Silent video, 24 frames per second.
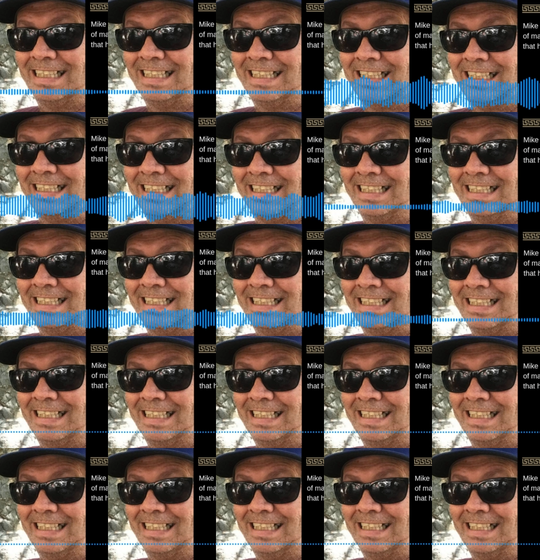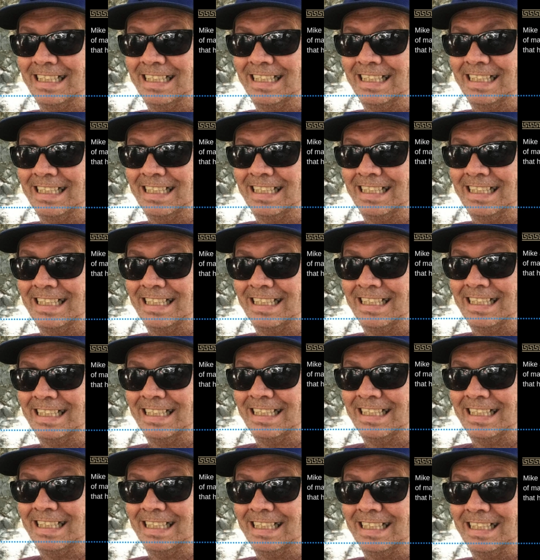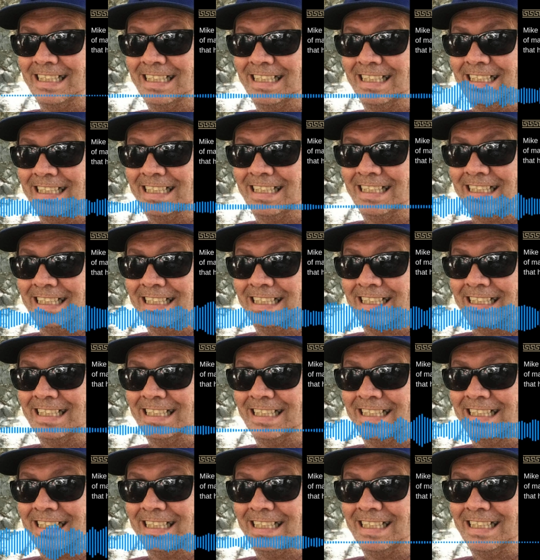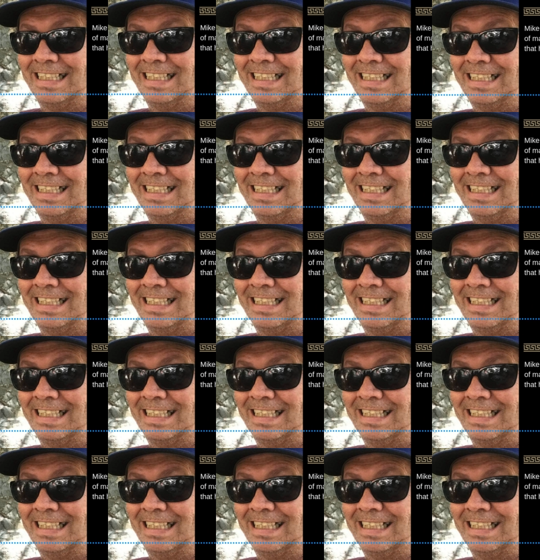family. So that's really cool.